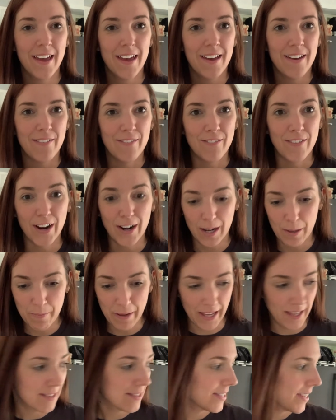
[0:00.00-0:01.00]
very
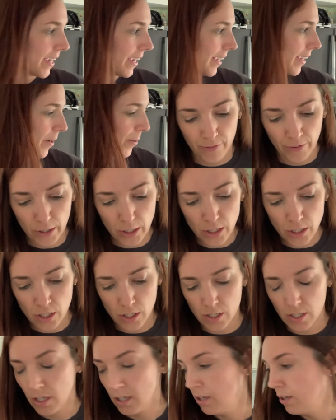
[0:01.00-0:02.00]
basic.
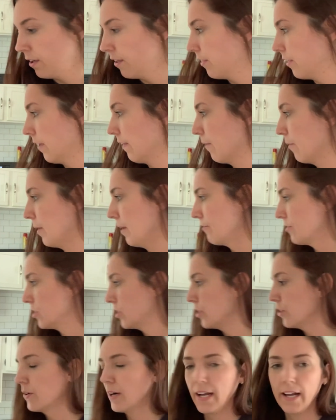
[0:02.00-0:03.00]
First thing that we have to
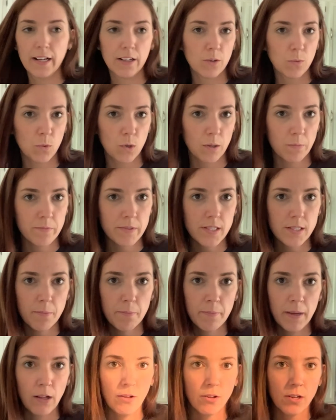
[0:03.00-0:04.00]
do, I had to warm some
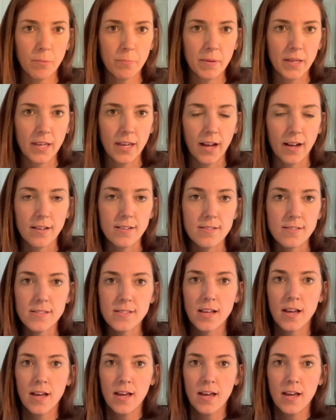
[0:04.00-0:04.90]
milk because